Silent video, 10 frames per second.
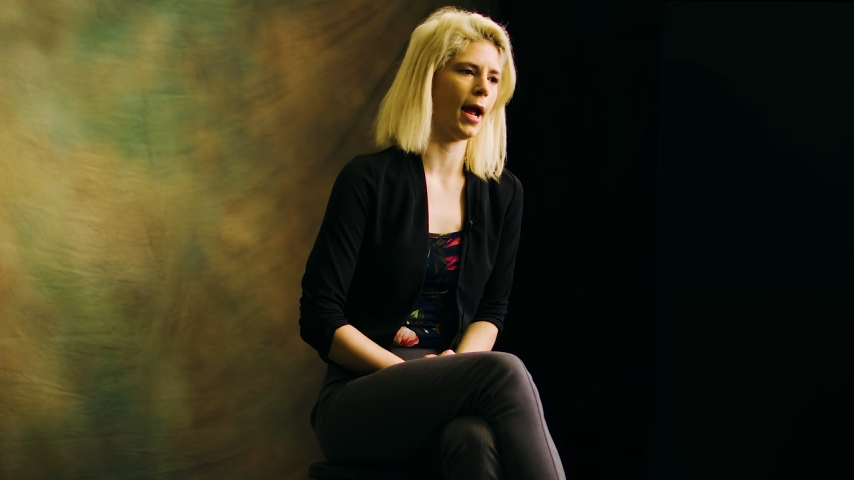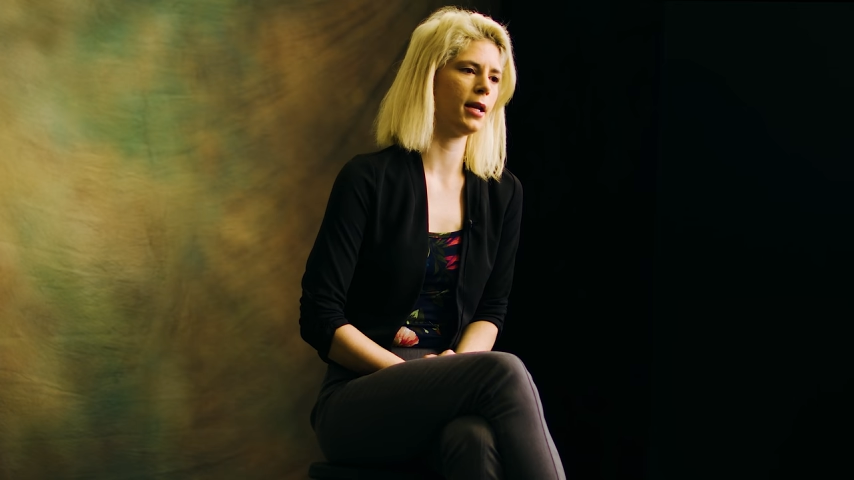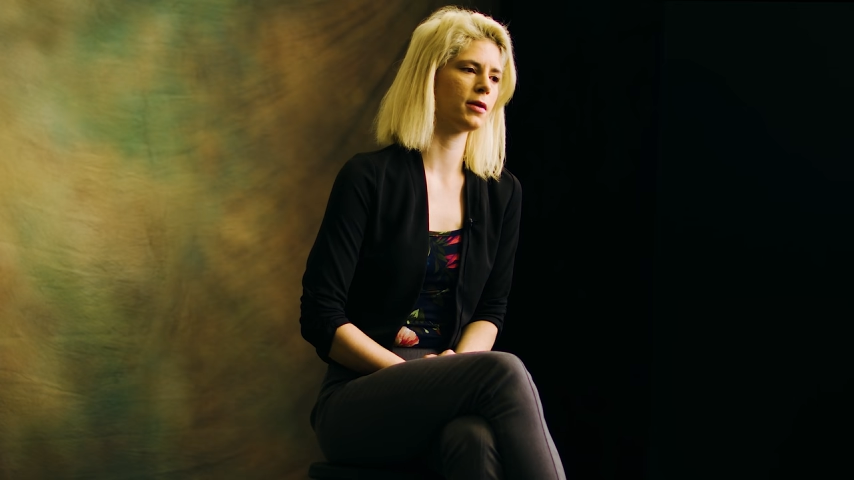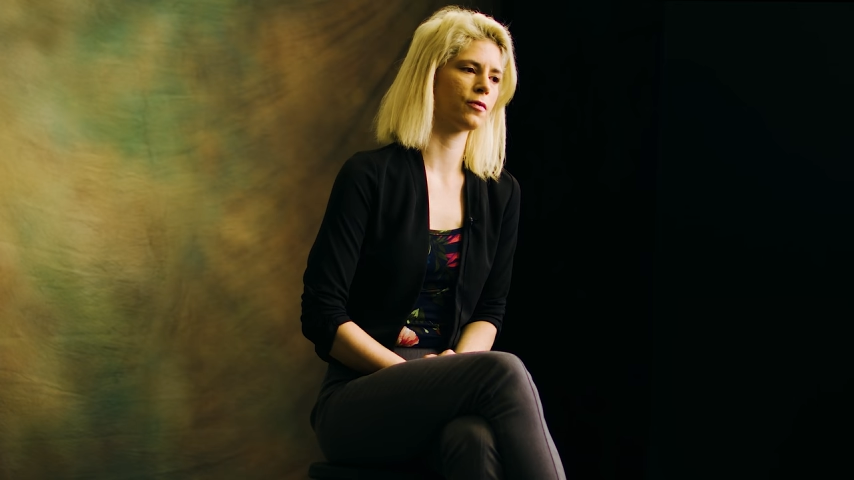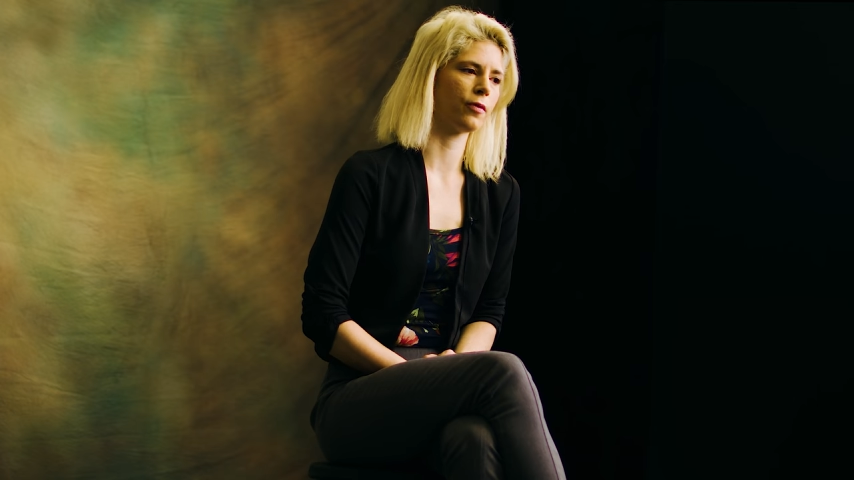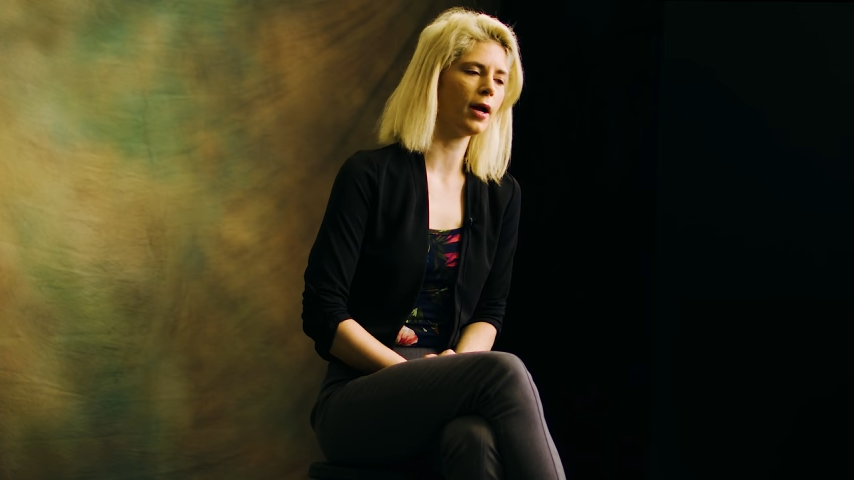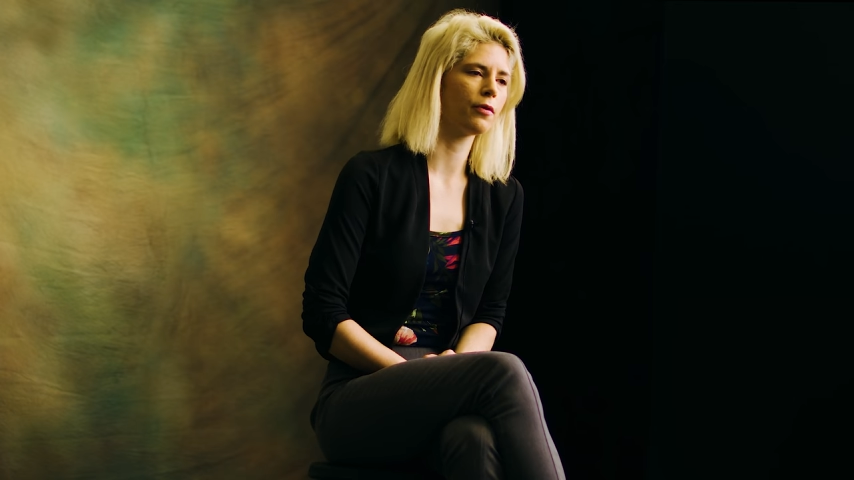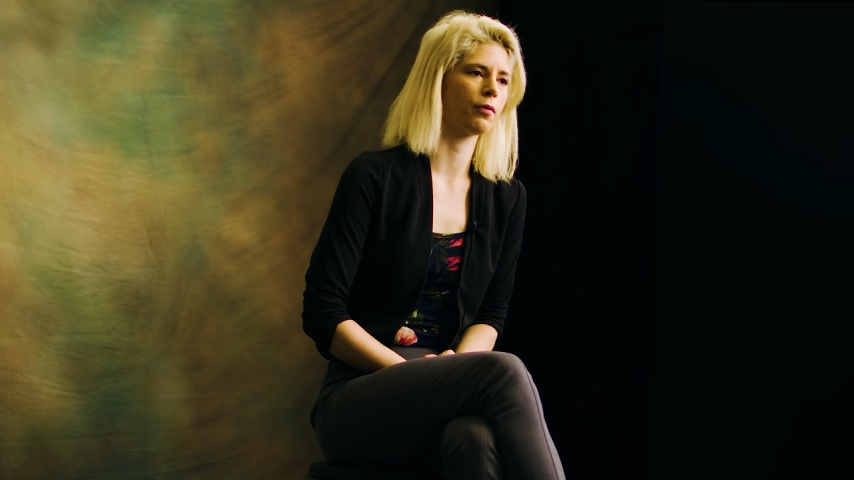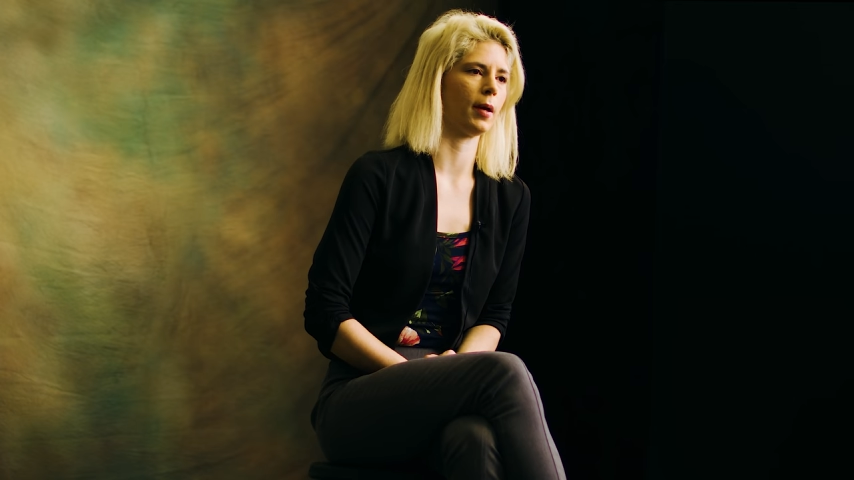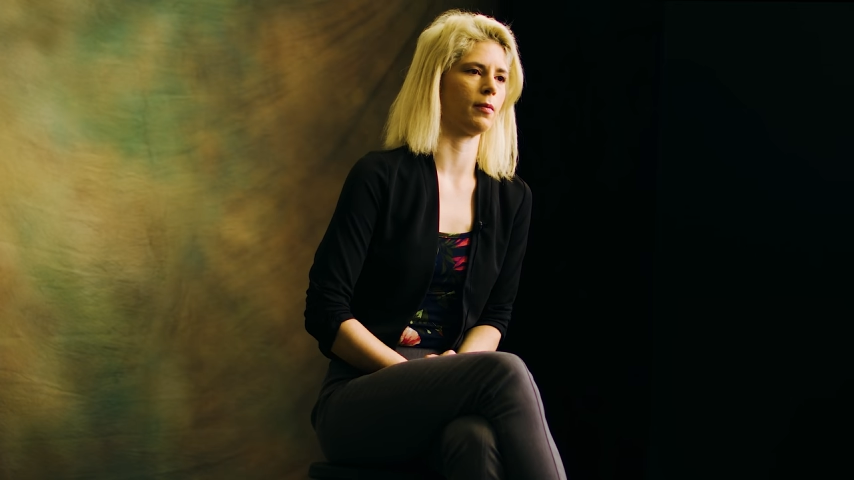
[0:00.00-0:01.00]
and his
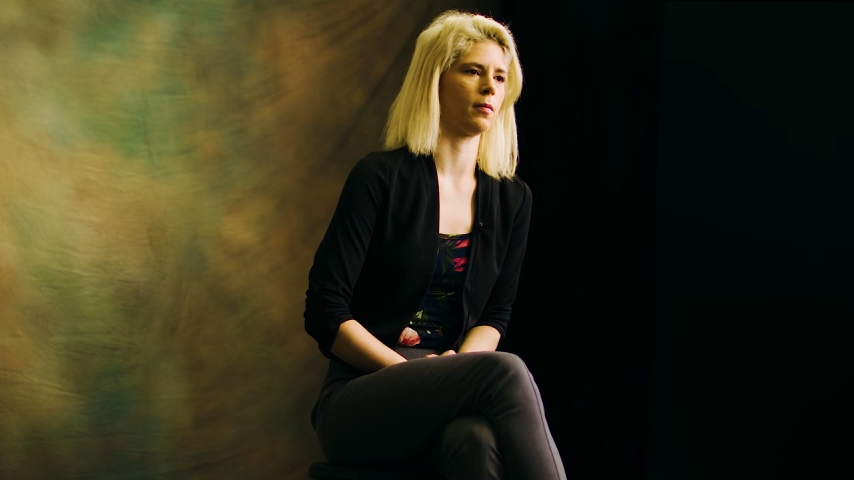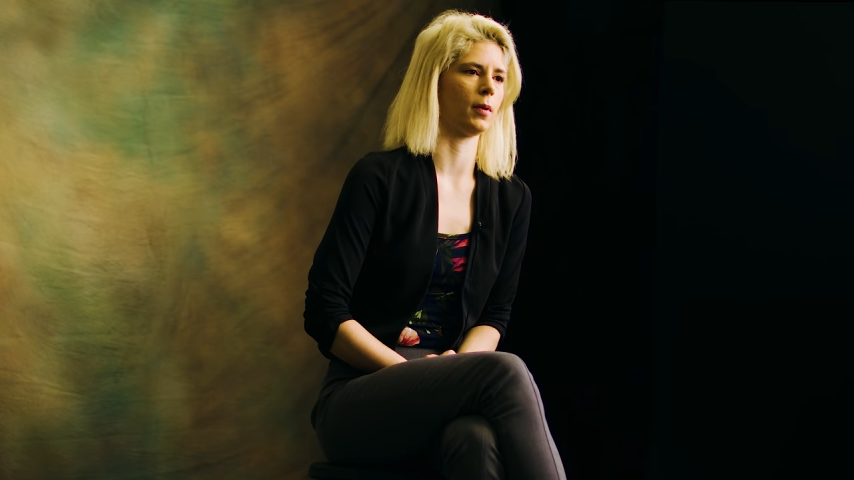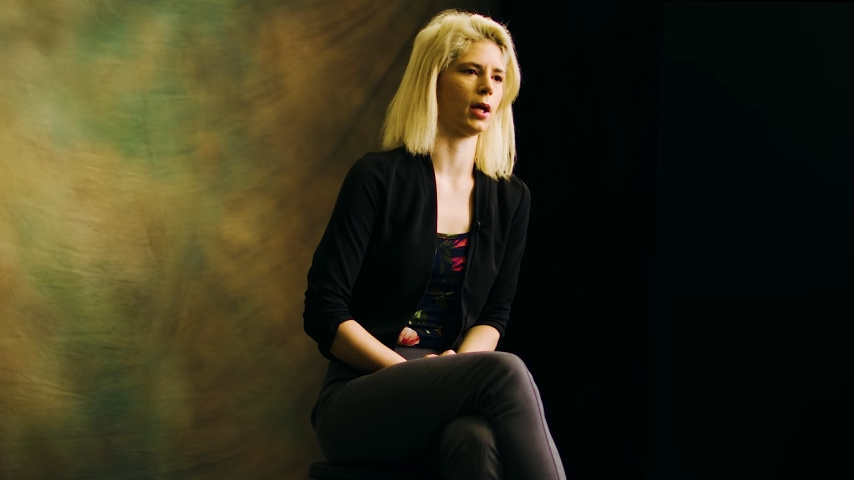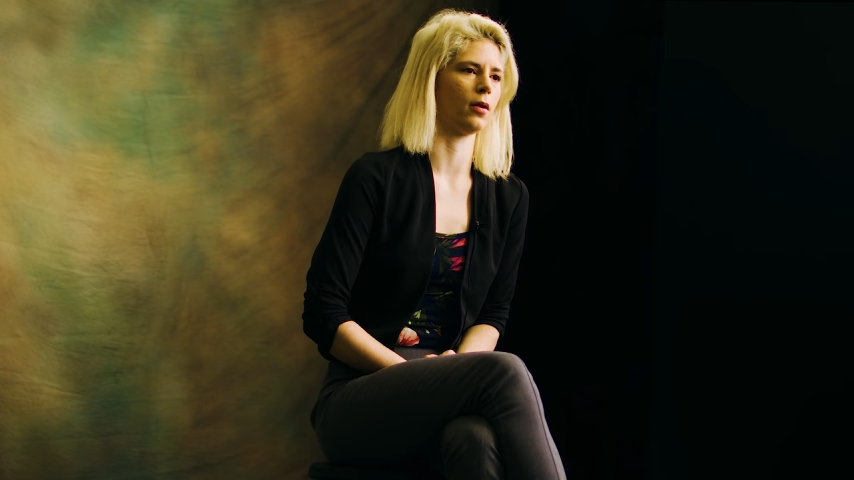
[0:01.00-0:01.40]
friend raped me.